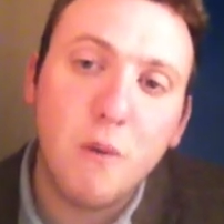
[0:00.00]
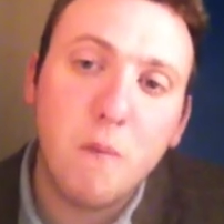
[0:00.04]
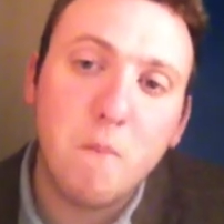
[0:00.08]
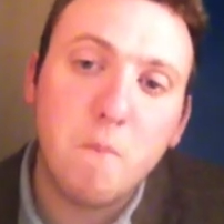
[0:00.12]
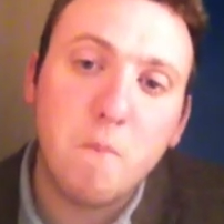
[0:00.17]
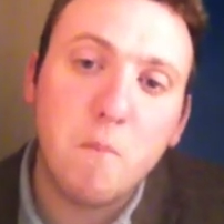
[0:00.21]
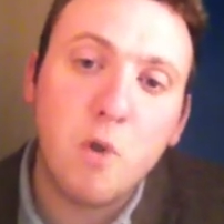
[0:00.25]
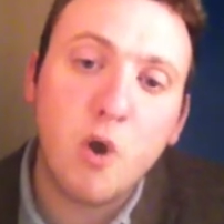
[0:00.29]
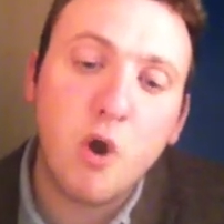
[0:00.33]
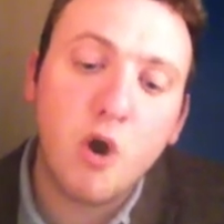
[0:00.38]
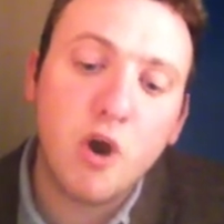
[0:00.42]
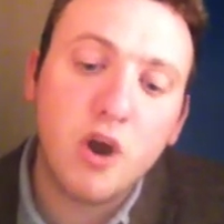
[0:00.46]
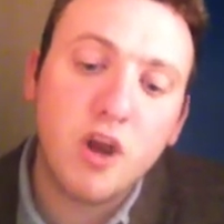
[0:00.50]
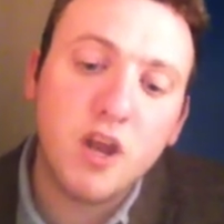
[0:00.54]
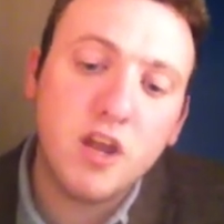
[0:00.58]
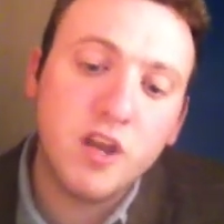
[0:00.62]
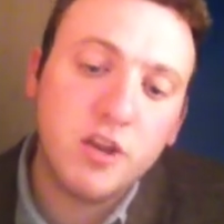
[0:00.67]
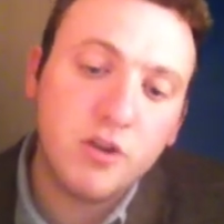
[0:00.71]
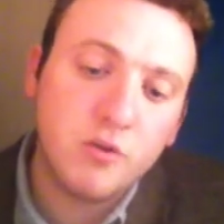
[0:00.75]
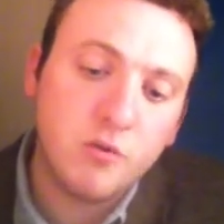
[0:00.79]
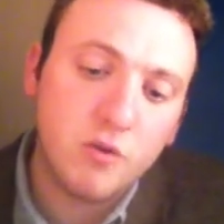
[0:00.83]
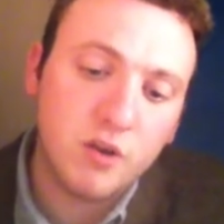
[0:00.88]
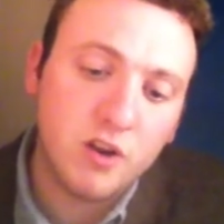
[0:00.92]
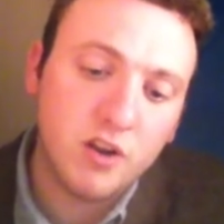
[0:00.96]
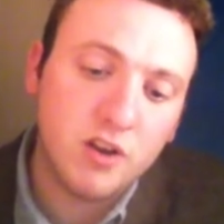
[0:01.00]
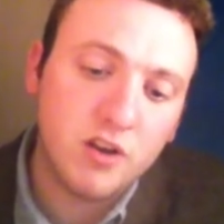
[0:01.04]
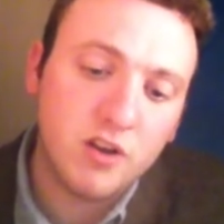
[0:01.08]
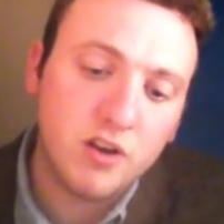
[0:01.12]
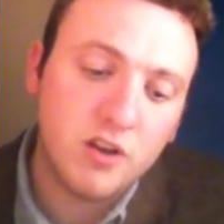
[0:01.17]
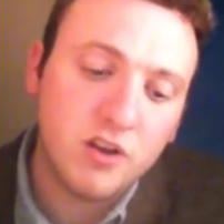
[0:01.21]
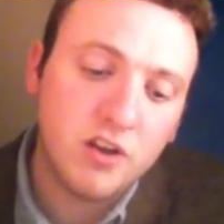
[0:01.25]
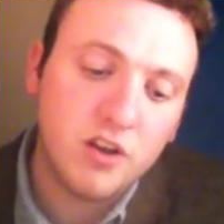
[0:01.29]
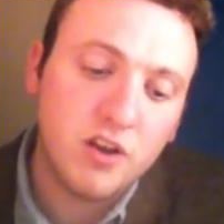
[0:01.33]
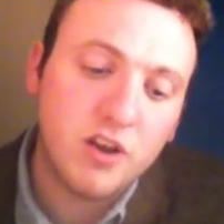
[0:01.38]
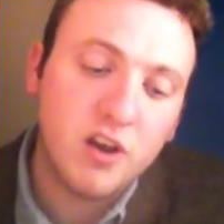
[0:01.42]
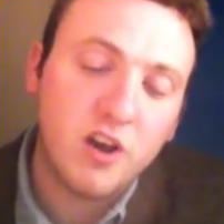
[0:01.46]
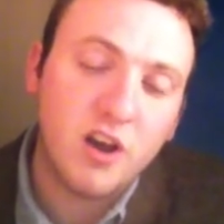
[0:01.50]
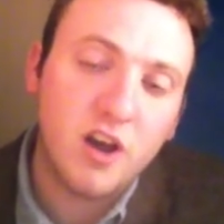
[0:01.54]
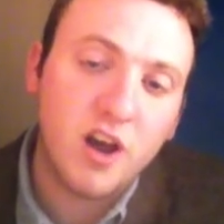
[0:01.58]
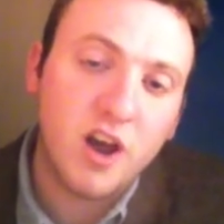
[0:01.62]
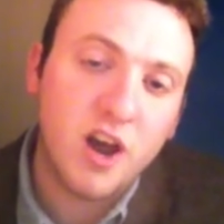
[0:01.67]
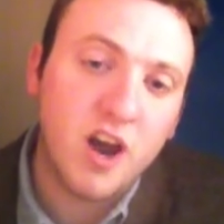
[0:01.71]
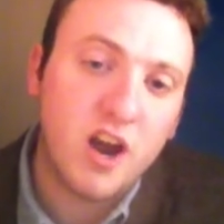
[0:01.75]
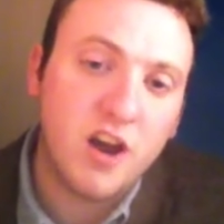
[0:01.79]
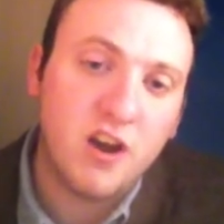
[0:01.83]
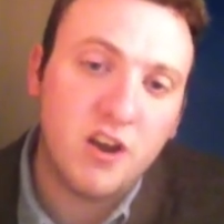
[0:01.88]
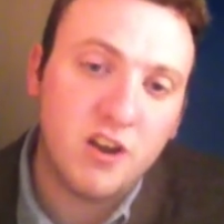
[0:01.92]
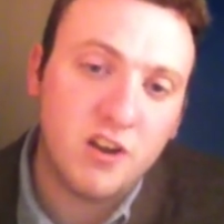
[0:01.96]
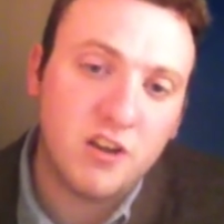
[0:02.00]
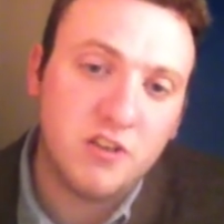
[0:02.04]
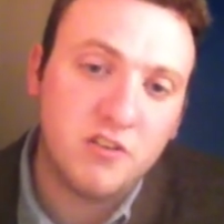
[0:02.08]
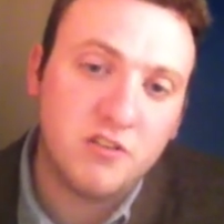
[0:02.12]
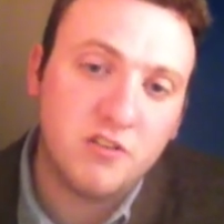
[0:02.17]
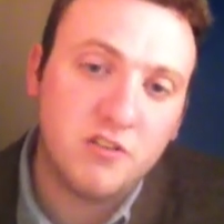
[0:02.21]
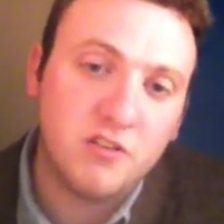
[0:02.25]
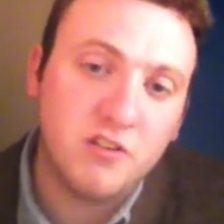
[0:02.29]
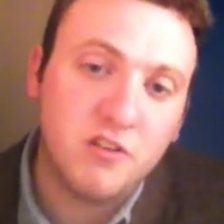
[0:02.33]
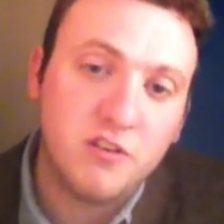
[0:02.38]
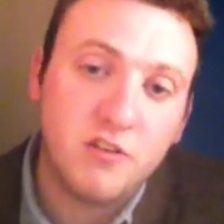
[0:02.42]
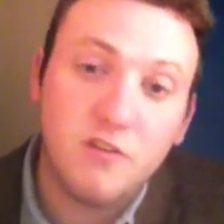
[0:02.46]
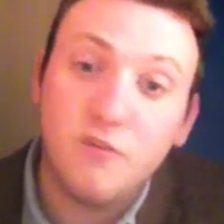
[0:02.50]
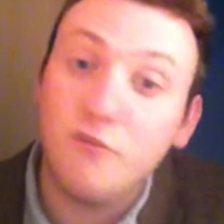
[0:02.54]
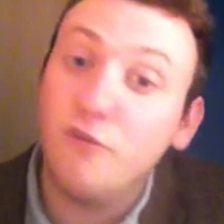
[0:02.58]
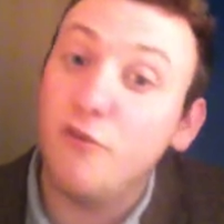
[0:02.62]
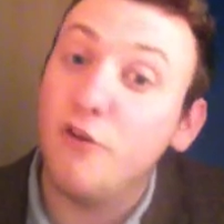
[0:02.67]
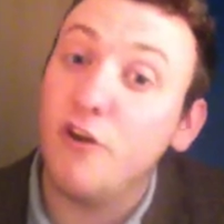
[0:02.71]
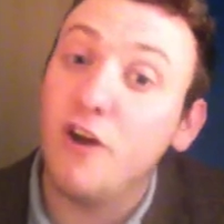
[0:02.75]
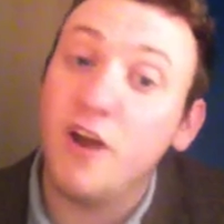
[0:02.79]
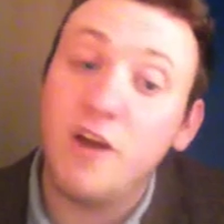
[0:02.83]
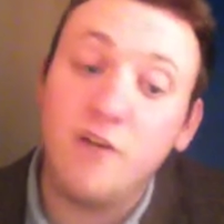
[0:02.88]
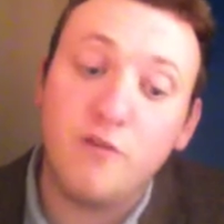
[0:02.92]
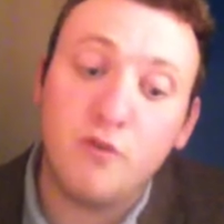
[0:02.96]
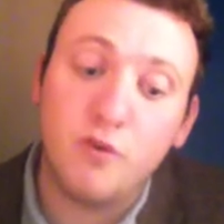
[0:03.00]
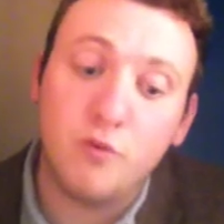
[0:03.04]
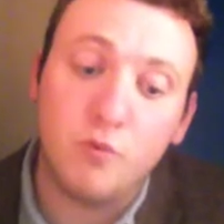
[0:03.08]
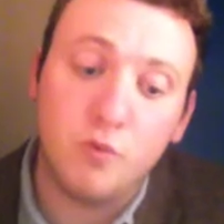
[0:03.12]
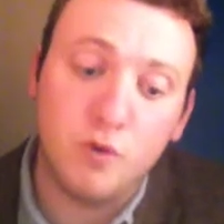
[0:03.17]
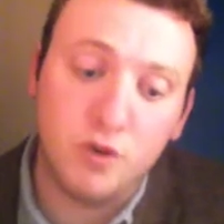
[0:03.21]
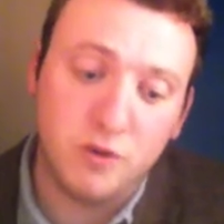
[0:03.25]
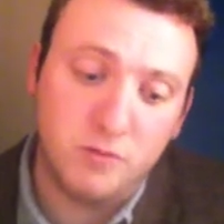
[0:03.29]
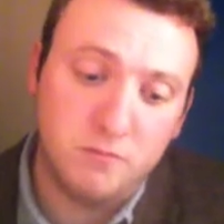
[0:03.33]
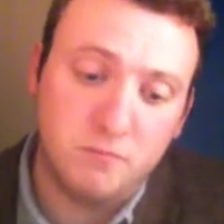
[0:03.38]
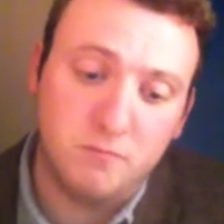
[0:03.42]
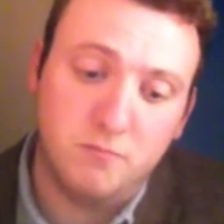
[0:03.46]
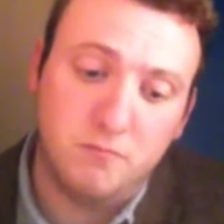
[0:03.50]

more equal Ireland for everyone.